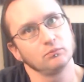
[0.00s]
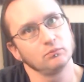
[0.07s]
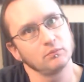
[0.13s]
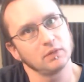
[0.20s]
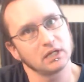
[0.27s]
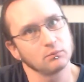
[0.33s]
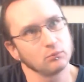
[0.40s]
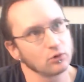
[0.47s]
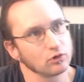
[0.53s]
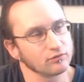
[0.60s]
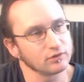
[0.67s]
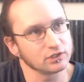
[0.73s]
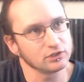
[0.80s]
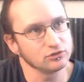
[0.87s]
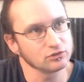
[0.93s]
make more of
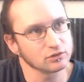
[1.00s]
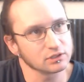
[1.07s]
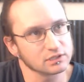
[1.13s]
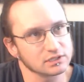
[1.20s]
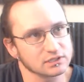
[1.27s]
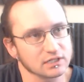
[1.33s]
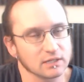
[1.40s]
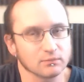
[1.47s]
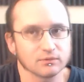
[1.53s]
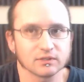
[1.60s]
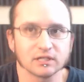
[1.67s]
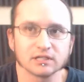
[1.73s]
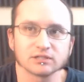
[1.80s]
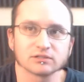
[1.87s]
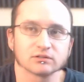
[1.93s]
an endurance type
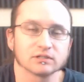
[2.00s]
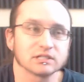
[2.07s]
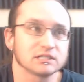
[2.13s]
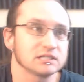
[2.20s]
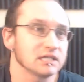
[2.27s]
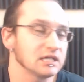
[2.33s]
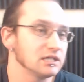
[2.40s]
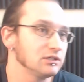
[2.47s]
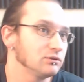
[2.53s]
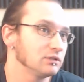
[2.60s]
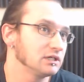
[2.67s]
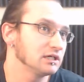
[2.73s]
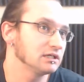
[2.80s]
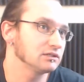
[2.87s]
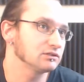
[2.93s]
thing so let's say you
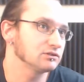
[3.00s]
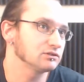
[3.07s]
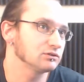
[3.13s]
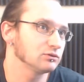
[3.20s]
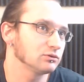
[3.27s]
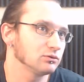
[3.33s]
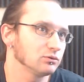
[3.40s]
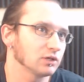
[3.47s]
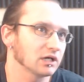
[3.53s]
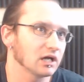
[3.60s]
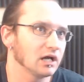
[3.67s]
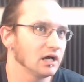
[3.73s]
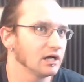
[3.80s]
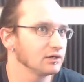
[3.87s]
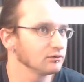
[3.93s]
get to like
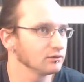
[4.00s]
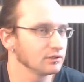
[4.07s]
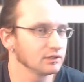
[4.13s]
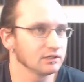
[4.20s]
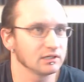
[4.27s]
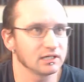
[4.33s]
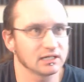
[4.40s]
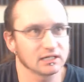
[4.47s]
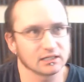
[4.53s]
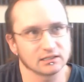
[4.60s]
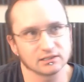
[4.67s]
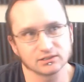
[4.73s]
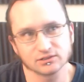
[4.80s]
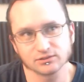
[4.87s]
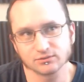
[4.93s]
100 and
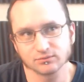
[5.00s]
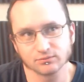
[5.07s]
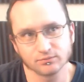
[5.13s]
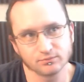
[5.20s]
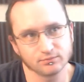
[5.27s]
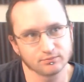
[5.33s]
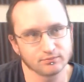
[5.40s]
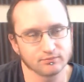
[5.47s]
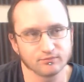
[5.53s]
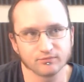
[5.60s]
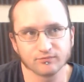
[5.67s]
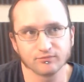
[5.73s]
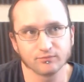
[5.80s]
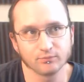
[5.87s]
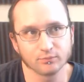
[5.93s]
it's
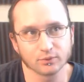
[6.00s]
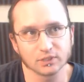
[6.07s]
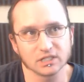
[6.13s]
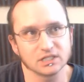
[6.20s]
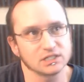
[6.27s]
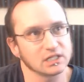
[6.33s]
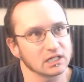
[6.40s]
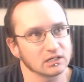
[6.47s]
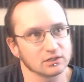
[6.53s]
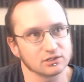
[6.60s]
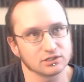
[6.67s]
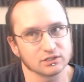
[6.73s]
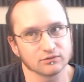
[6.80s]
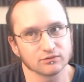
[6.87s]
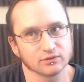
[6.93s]
pretty
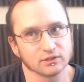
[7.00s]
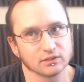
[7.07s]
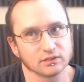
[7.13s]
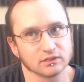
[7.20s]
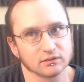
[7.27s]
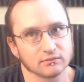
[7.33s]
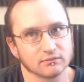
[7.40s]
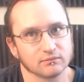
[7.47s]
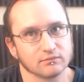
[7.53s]
challenging for you to